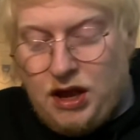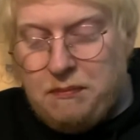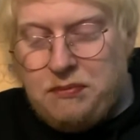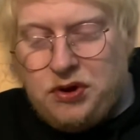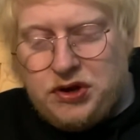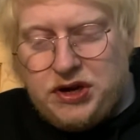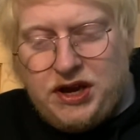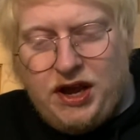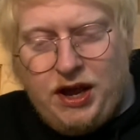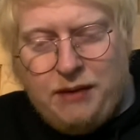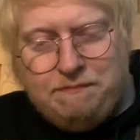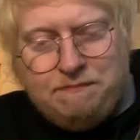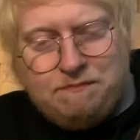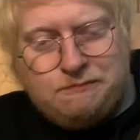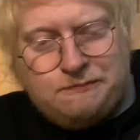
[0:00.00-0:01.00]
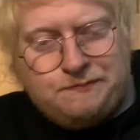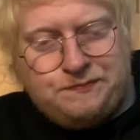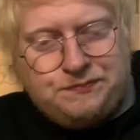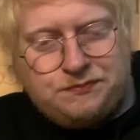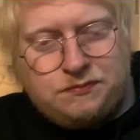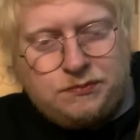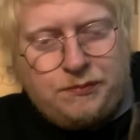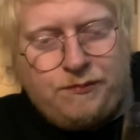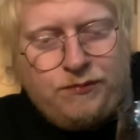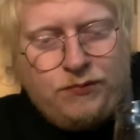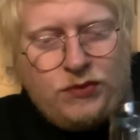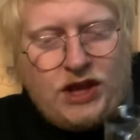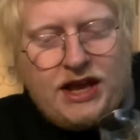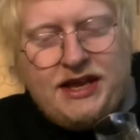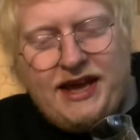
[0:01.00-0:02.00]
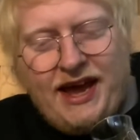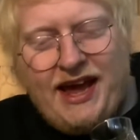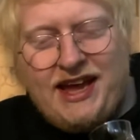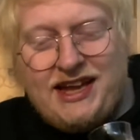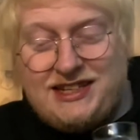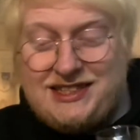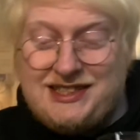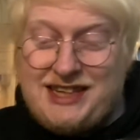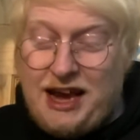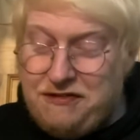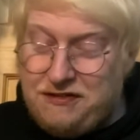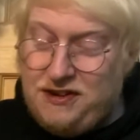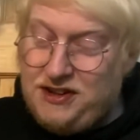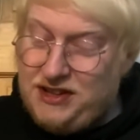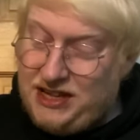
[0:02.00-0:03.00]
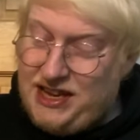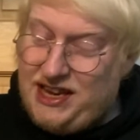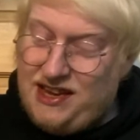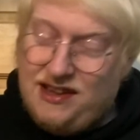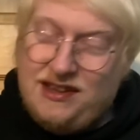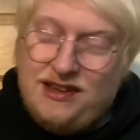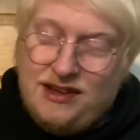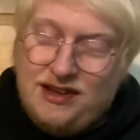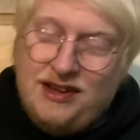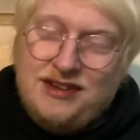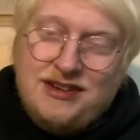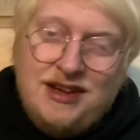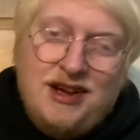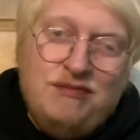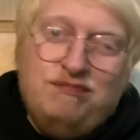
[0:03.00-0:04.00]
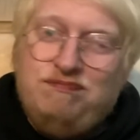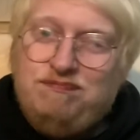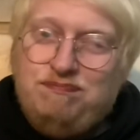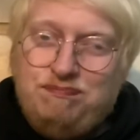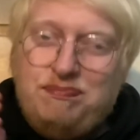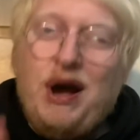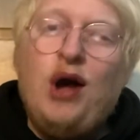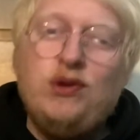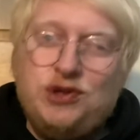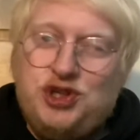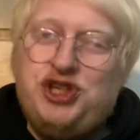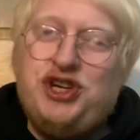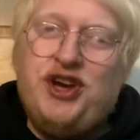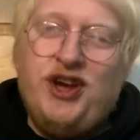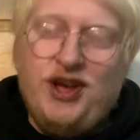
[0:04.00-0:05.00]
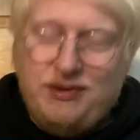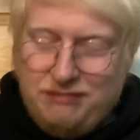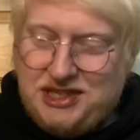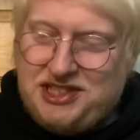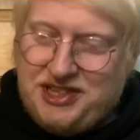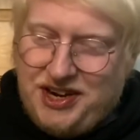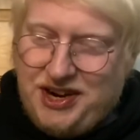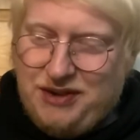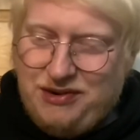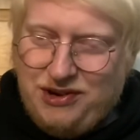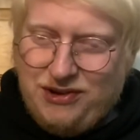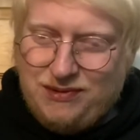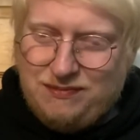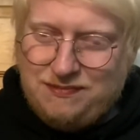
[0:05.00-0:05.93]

But yeah, it's definitely bottle share material.